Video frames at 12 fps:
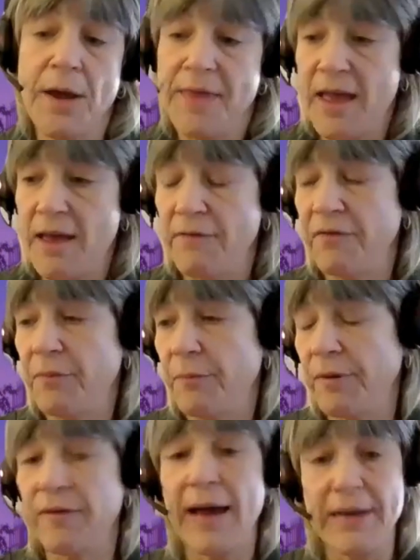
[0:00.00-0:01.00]
where they've
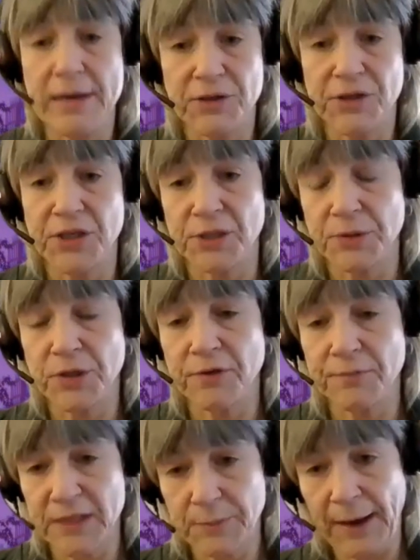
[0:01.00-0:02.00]
provide ecosystem
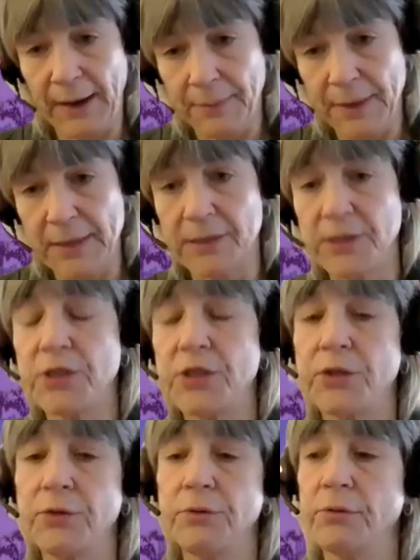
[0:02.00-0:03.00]
service payments
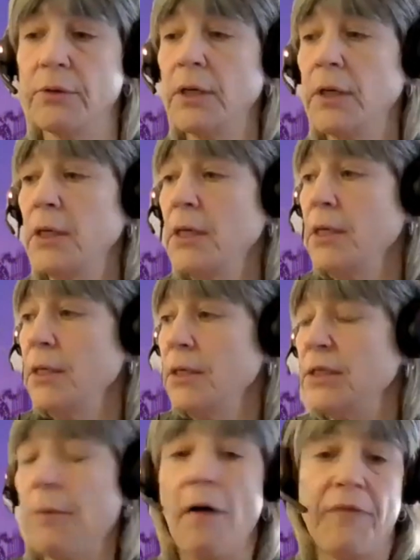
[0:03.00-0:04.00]
to
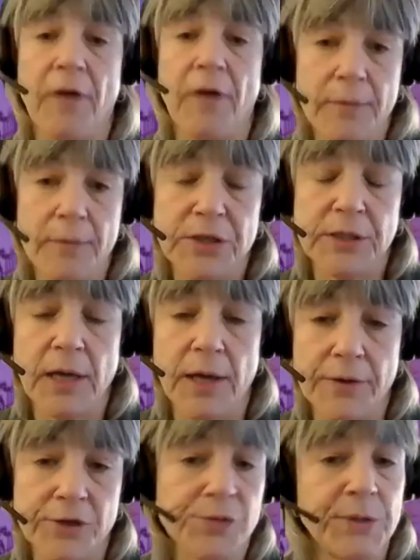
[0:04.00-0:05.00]
small farmers and
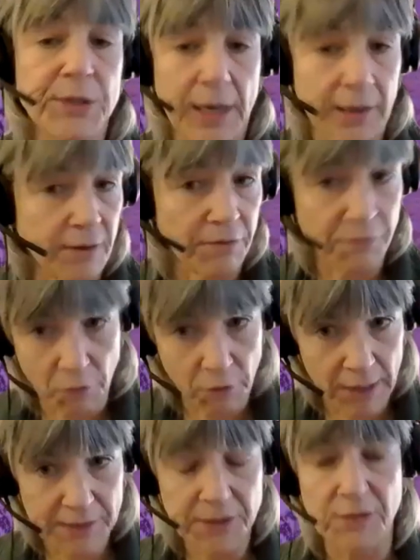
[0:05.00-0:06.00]
others to protect their
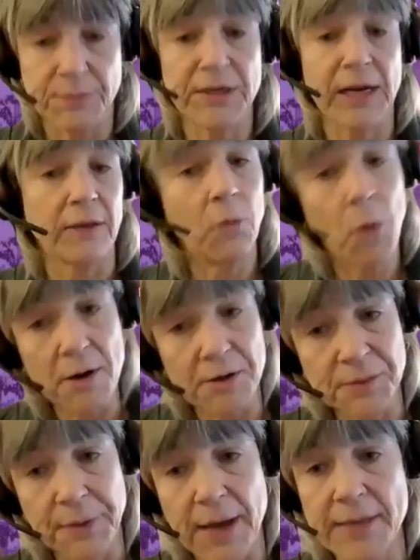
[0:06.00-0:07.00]
forests, to protect the
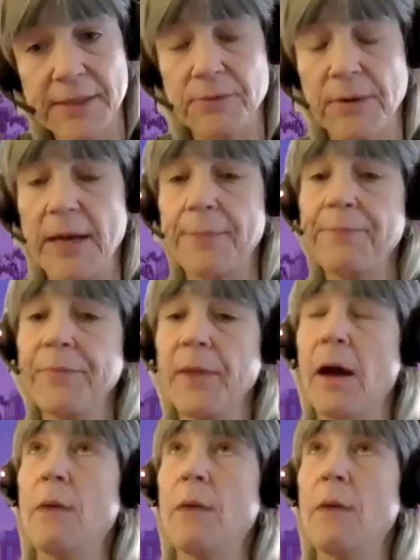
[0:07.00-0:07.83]
water supplies, right?